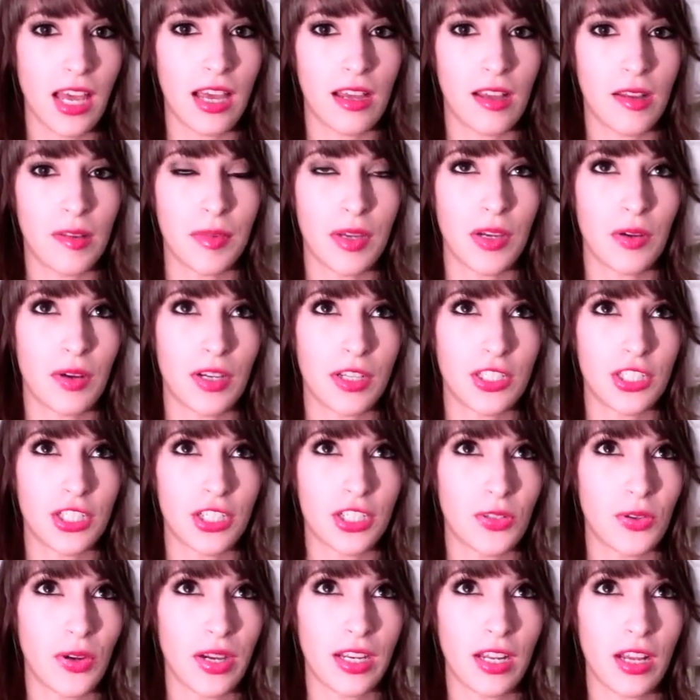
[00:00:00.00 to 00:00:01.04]
I watch
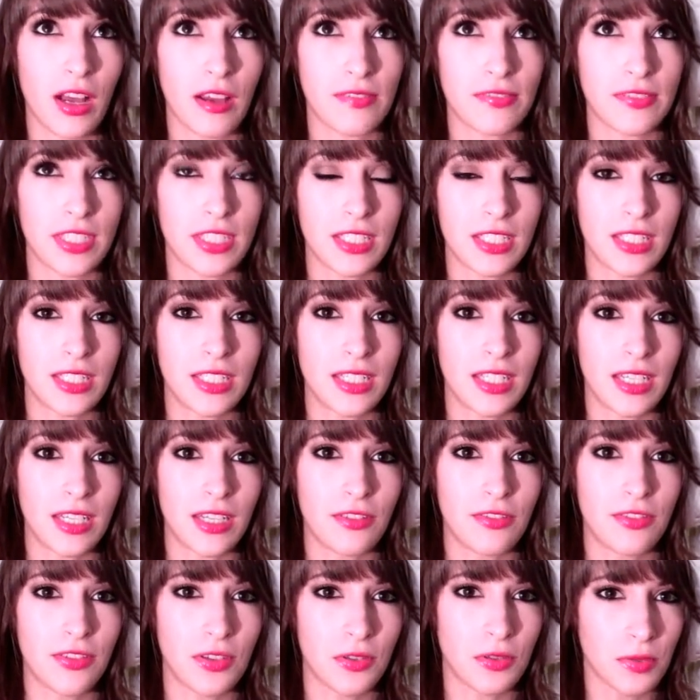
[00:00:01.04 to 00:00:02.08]
her quite often.
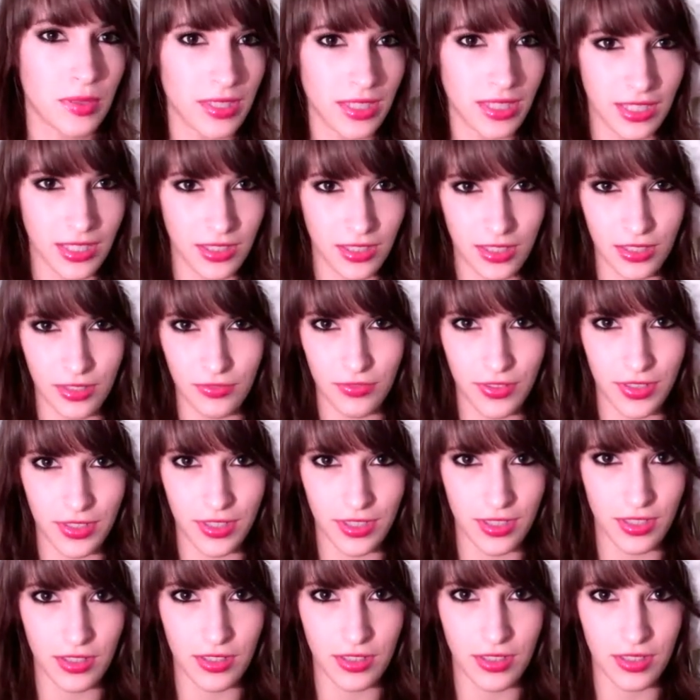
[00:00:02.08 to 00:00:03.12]
If you're really looking for
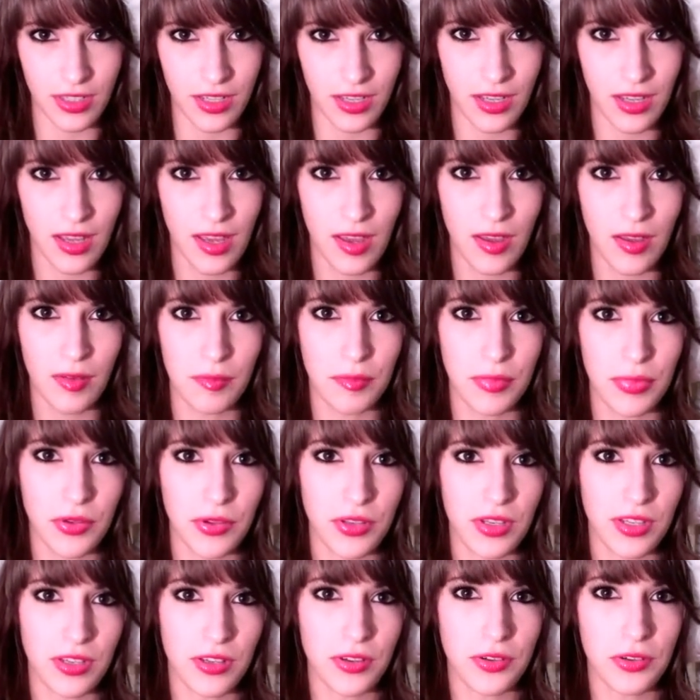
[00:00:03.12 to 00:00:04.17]
a good
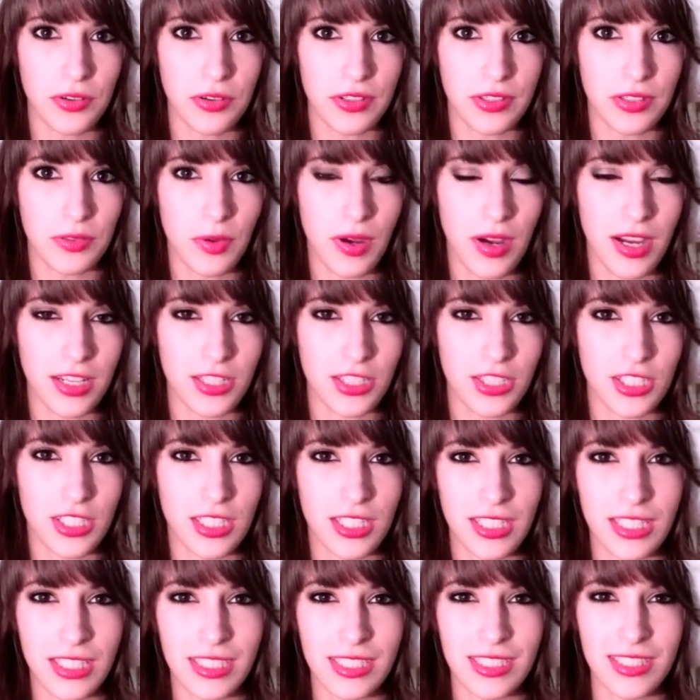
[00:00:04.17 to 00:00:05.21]
beauty guru to watch,
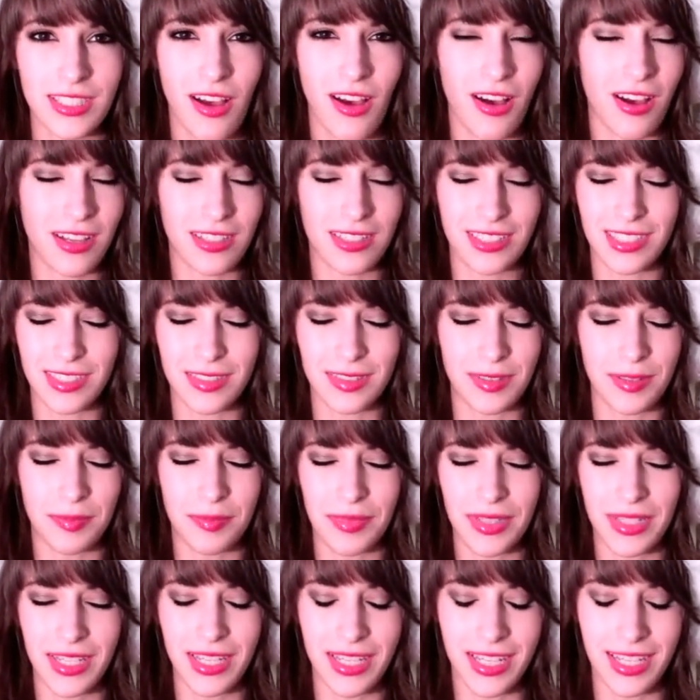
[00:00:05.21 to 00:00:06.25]
she's
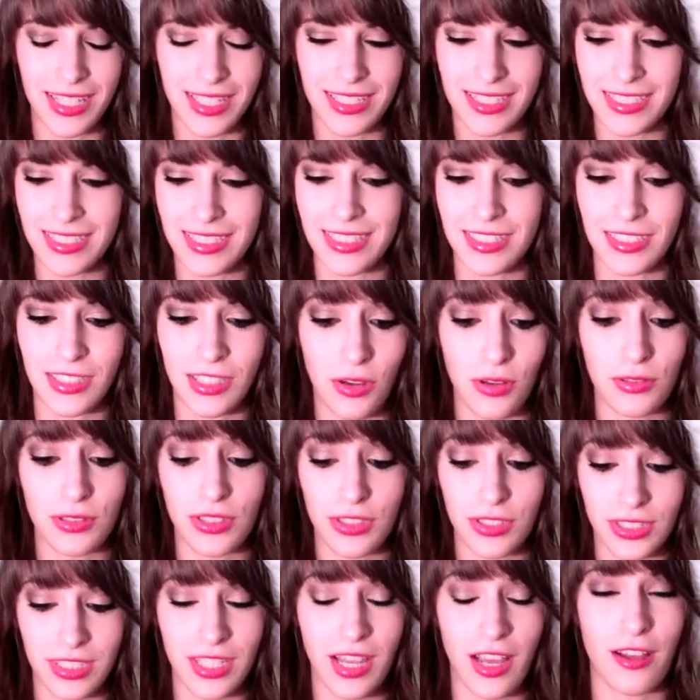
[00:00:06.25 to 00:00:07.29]
awesome and
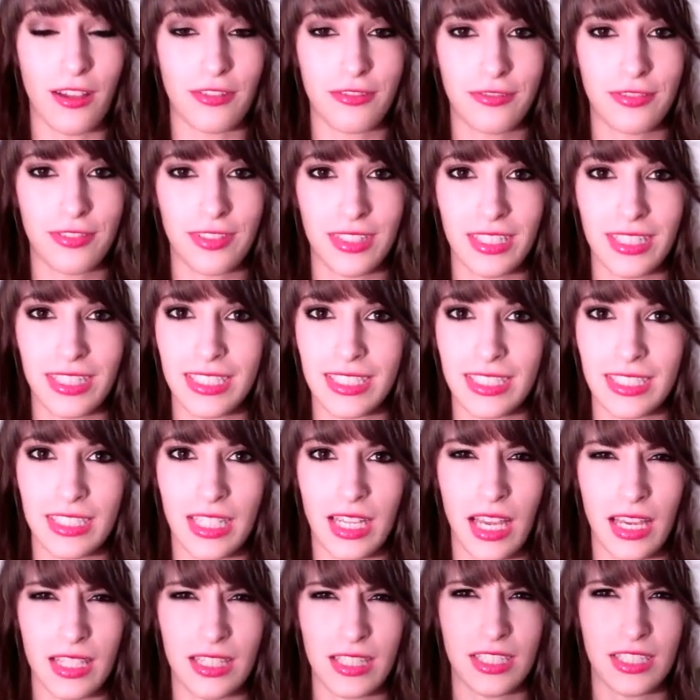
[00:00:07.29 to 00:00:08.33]
knows her stuff. At
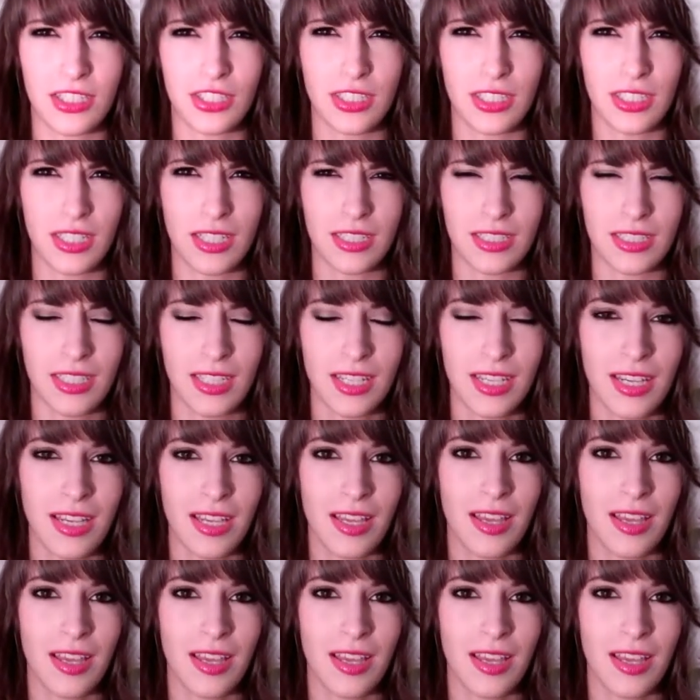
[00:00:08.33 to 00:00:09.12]
least I think she does.